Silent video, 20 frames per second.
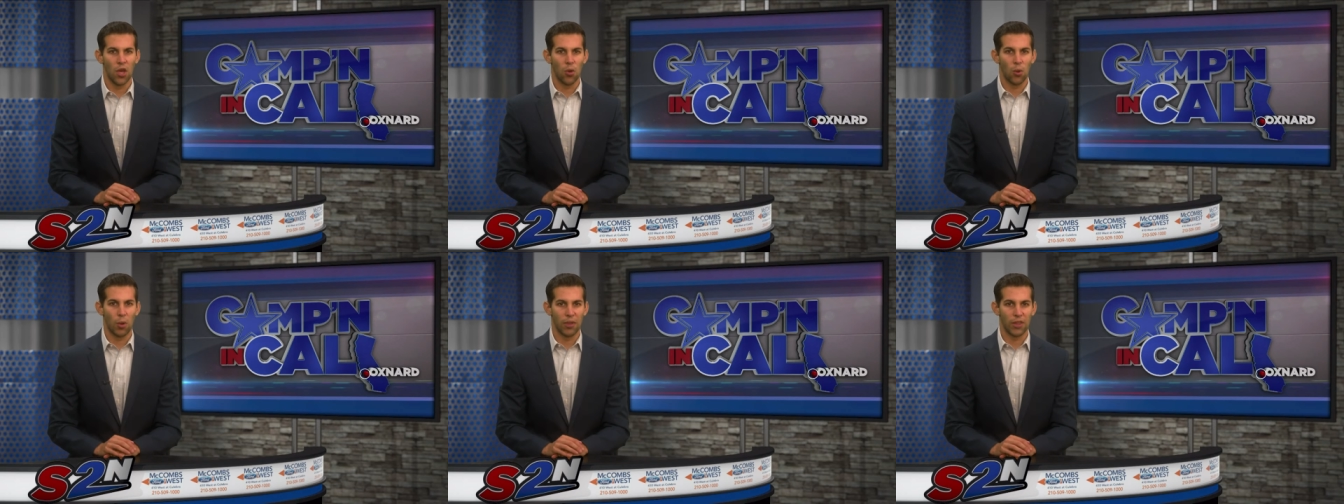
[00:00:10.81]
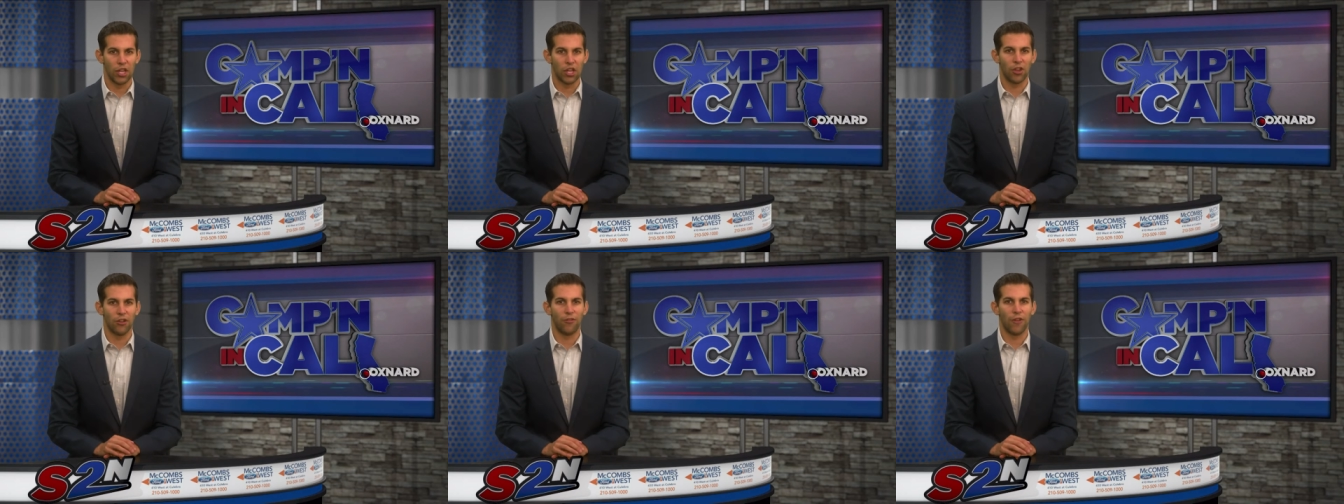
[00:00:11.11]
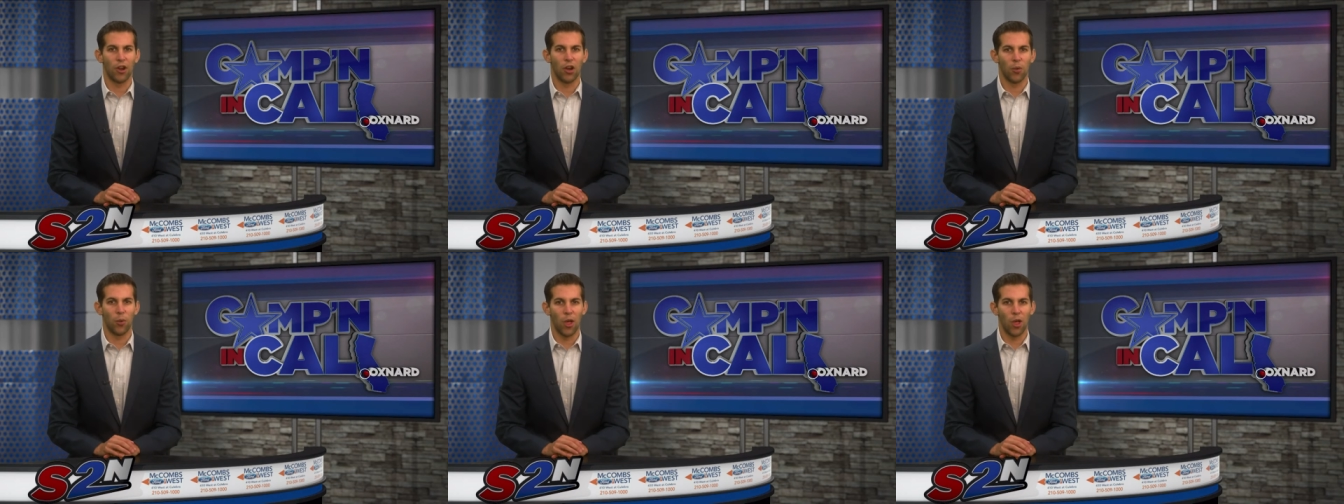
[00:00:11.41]
one that could
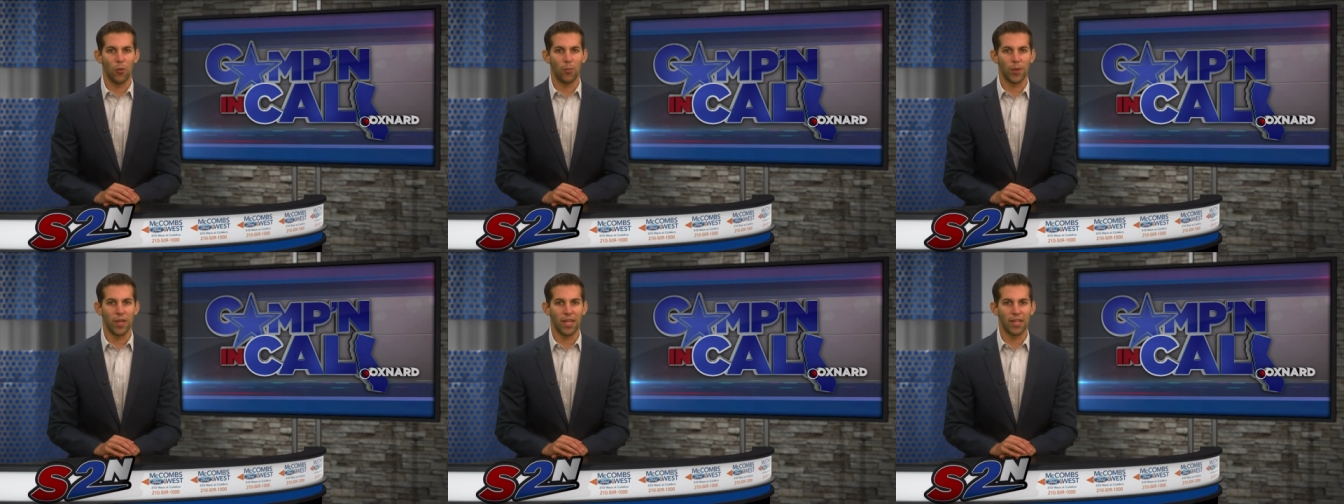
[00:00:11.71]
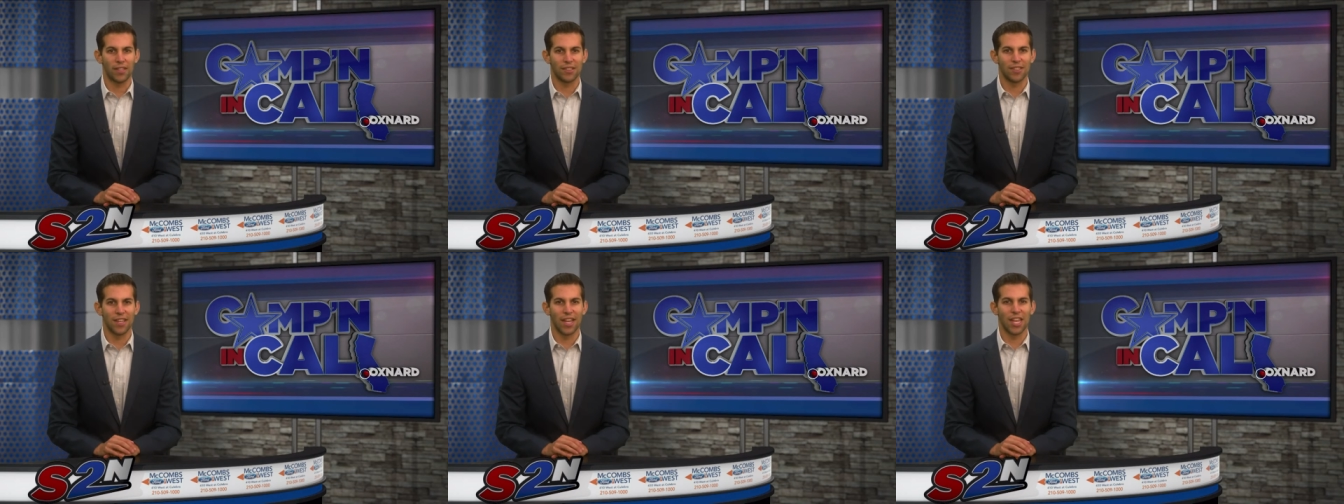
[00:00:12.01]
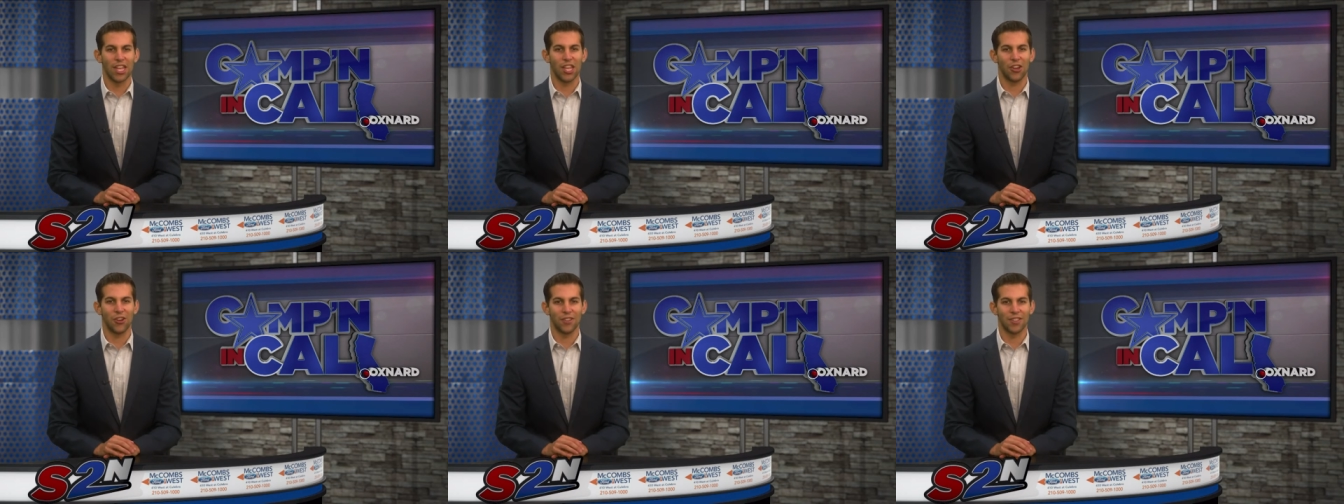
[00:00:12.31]
very well be
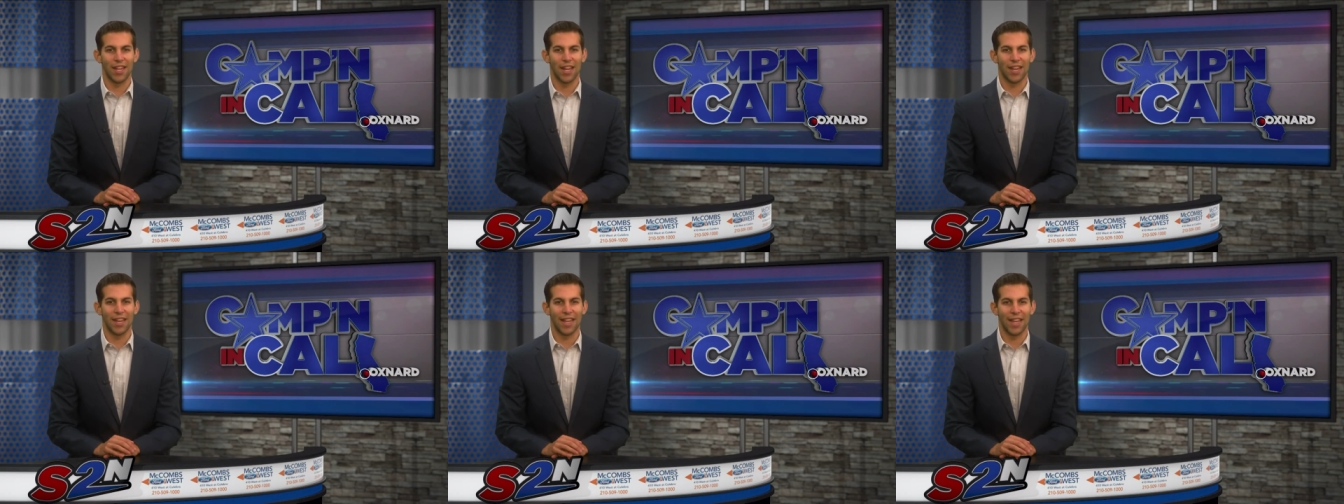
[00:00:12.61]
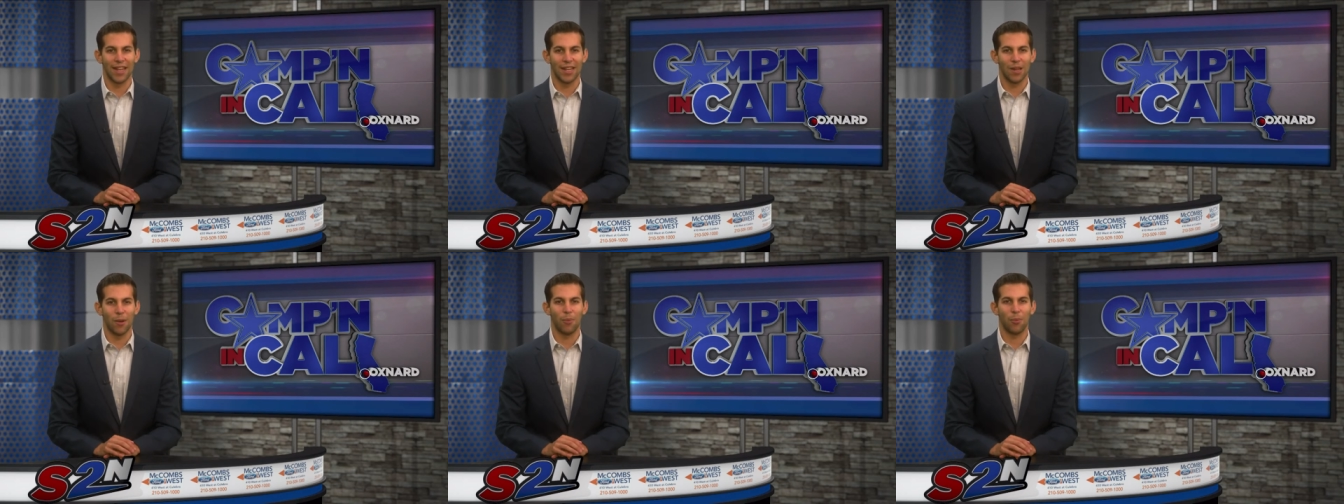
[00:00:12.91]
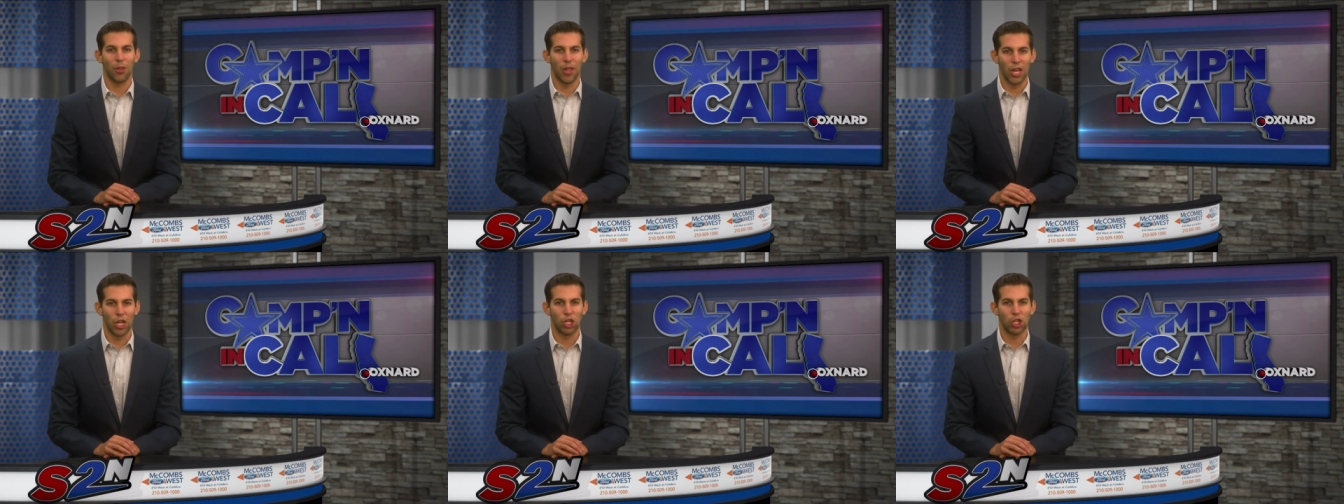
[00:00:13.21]
second-year tight end
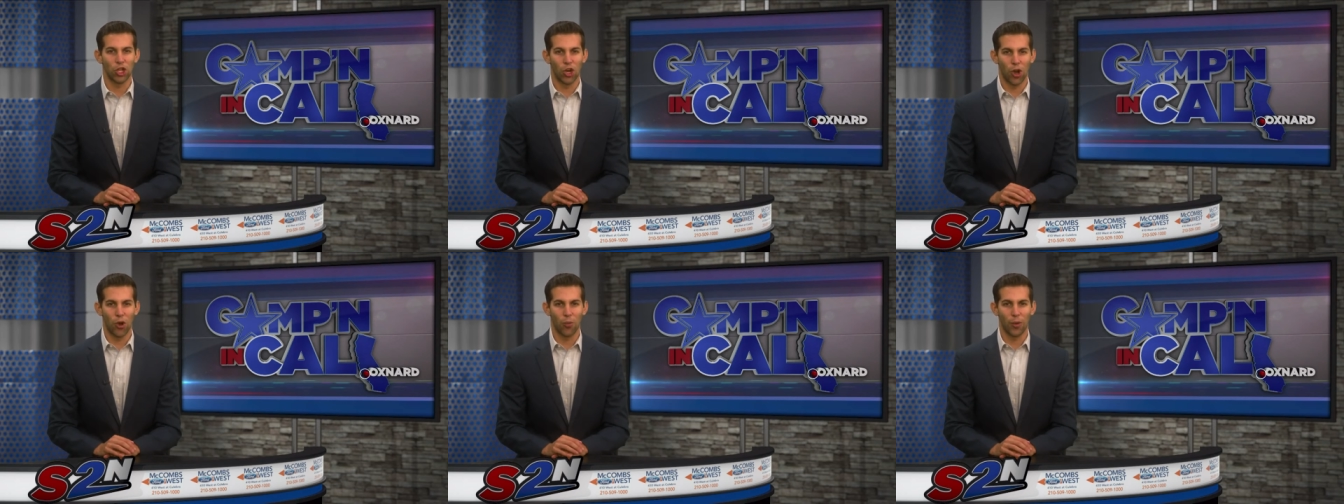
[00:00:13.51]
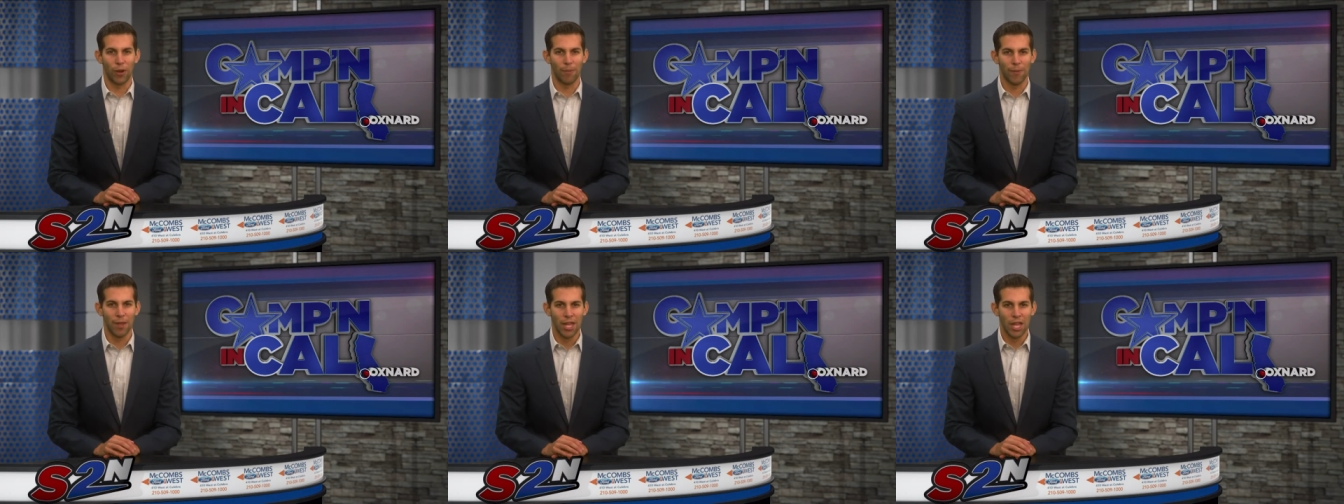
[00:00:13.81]
Blake Jarwin.